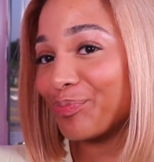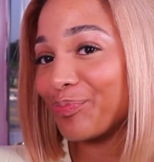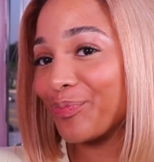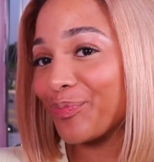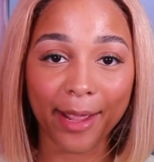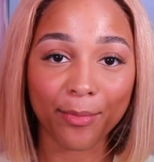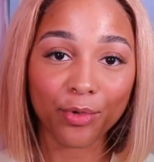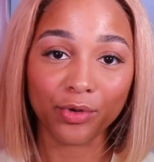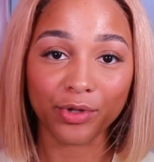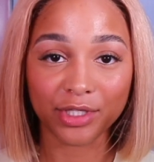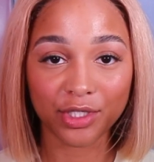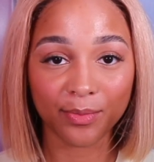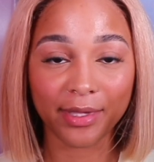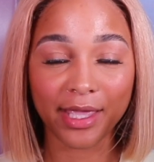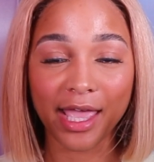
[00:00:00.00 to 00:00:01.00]
I am going
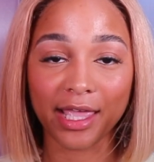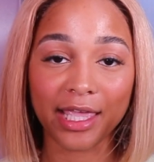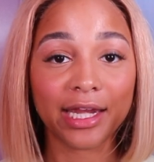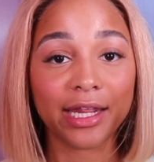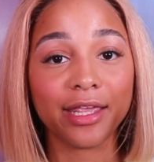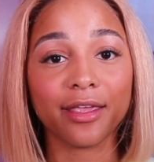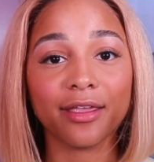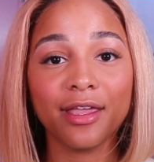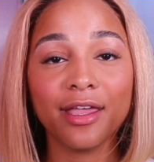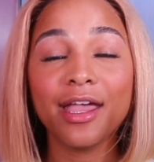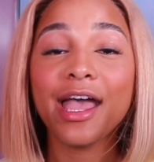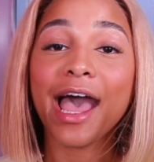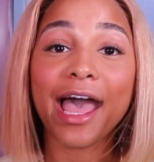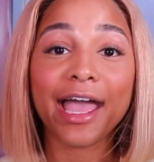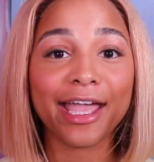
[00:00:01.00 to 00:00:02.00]
to be
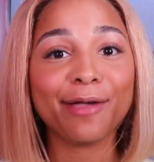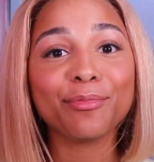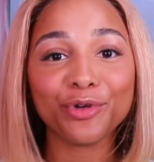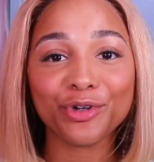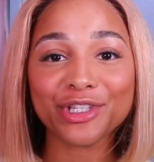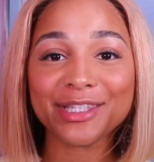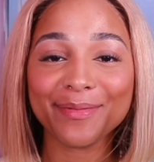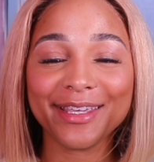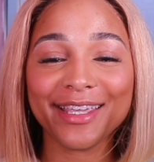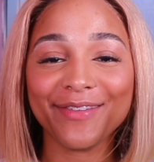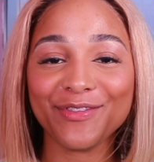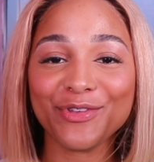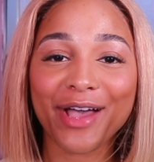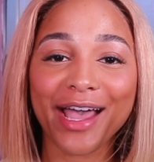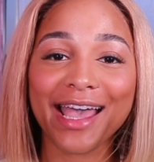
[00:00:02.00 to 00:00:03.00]
giving
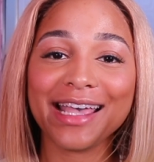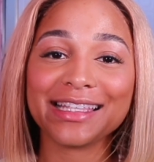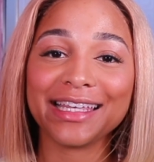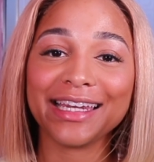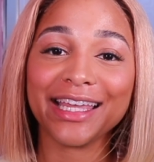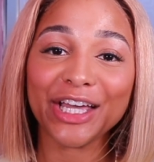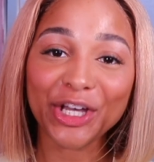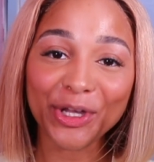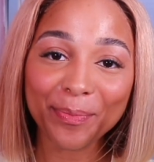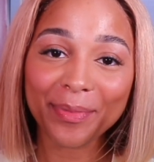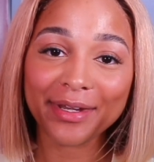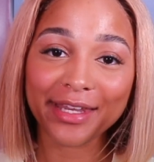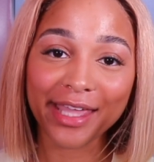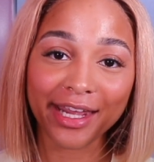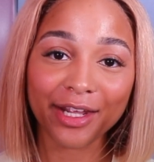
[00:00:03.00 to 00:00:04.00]
you guys an
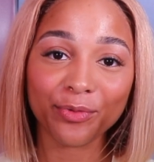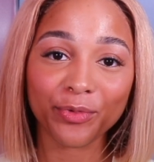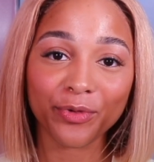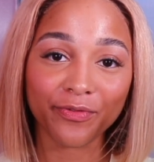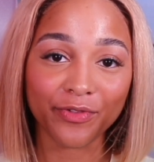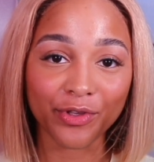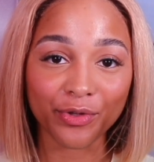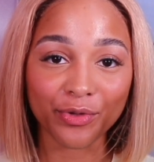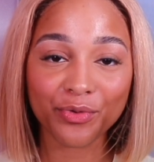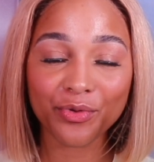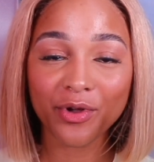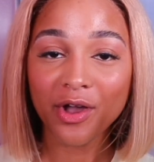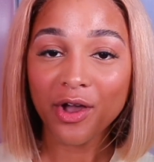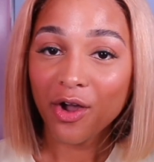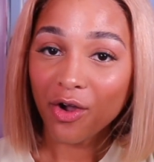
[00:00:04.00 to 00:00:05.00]
updated review
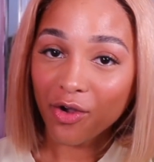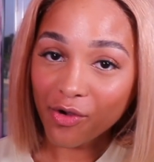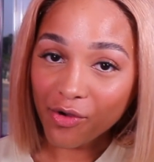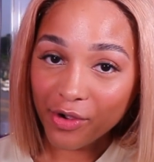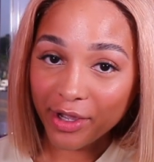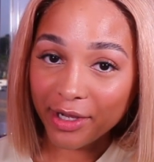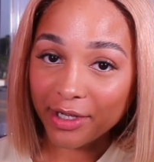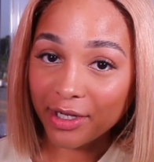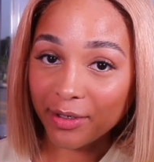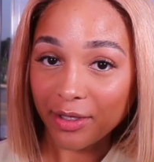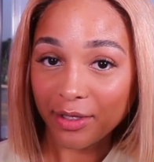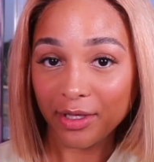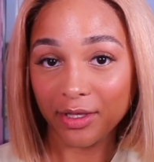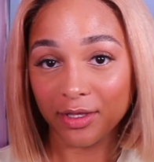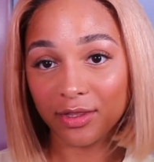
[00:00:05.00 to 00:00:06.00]
on
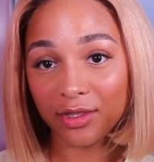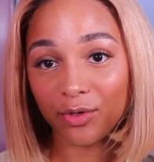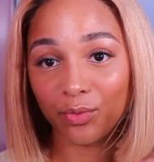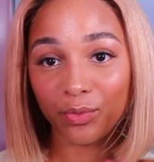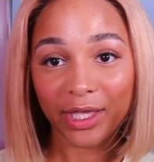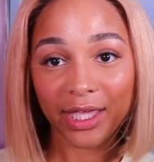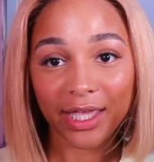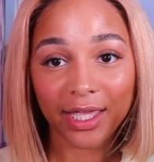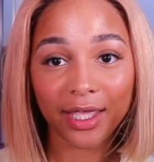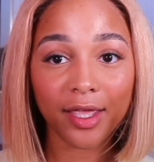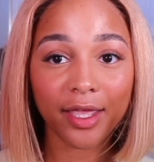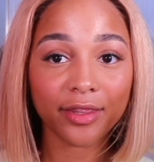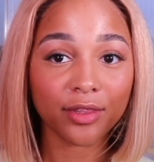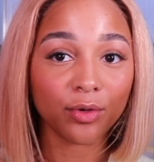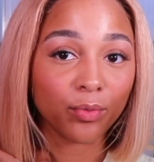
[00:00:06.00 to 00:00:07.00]
the
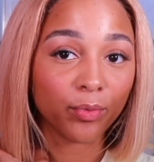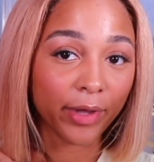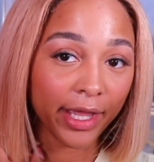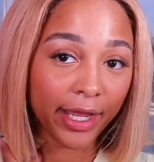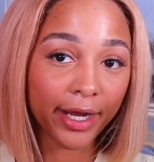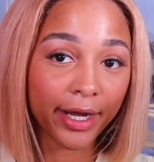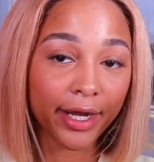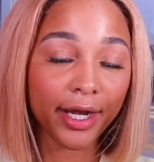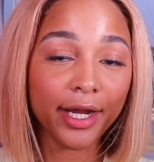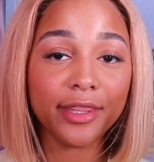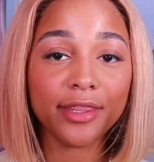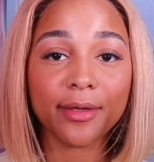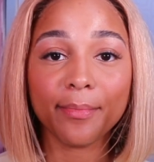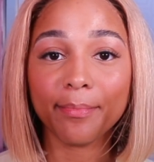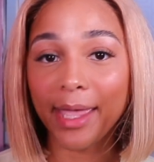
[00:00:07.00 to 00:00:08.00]
wig, the wear,
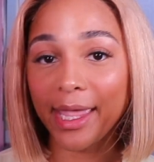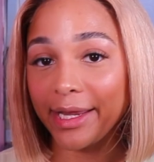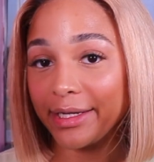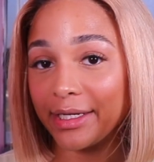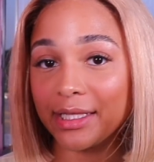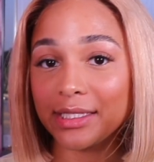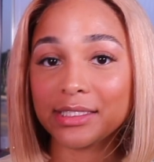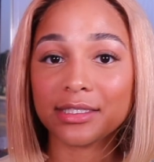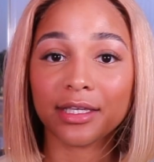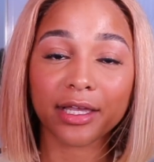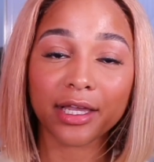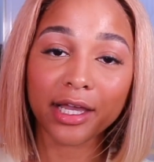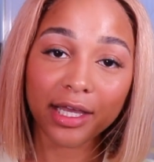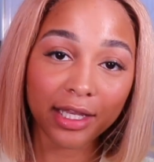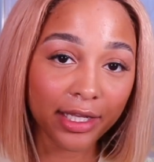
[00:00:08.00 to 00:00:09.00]
the maintenance, the
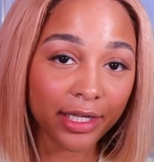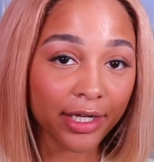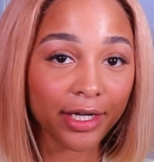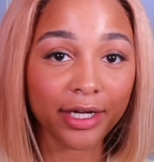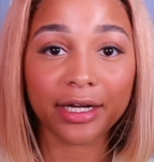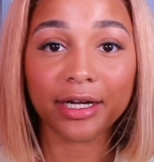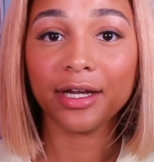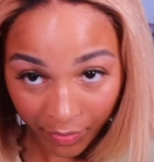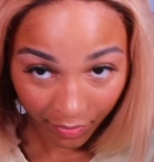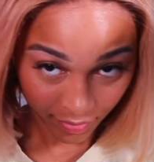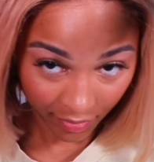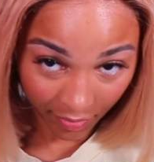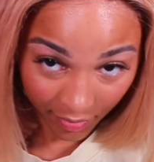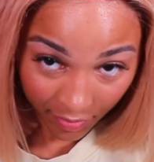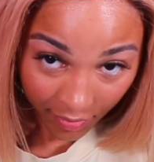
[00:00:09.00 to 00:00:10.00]
color,
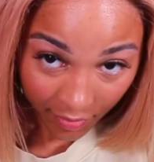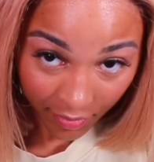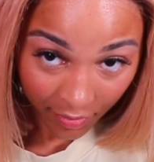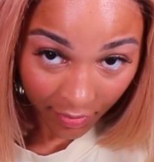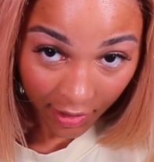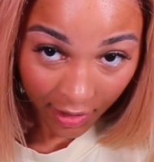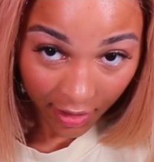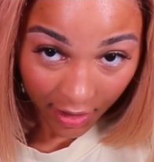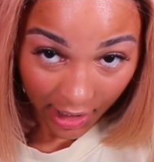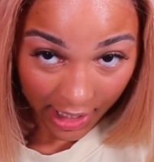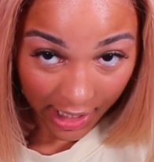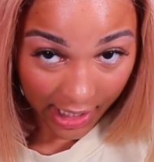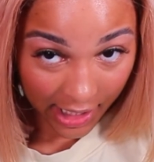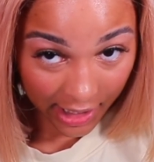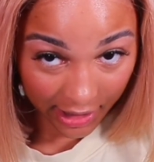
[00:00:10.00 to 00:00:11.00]

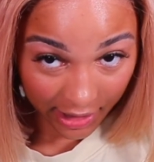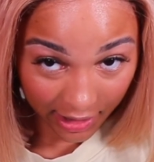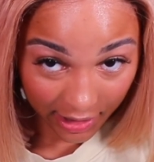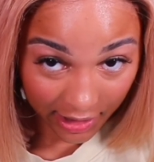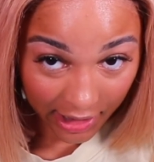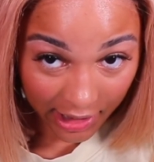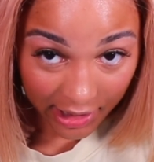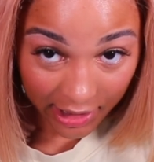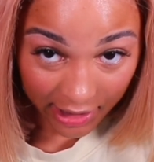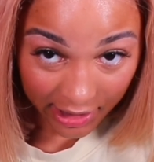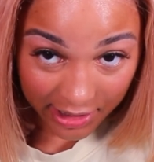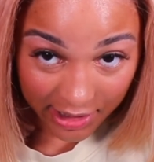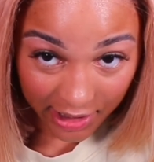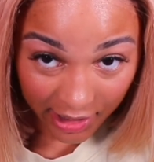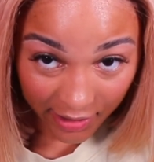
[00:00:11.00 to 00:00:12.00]
and it is
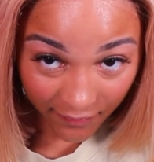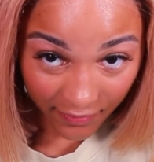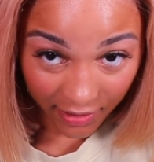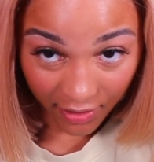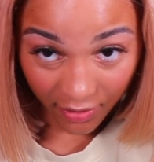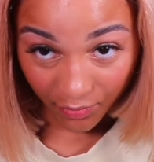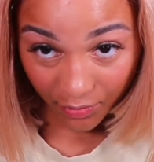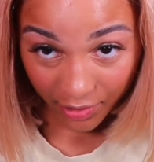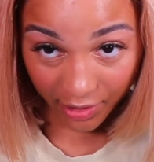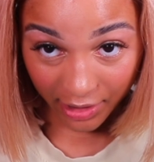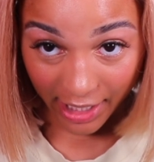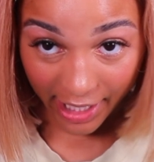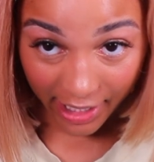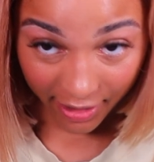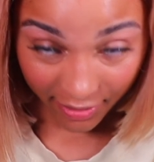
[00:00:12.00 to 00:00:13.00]
giving real
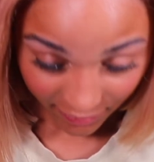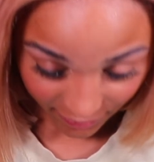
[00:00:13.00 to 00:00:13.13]
life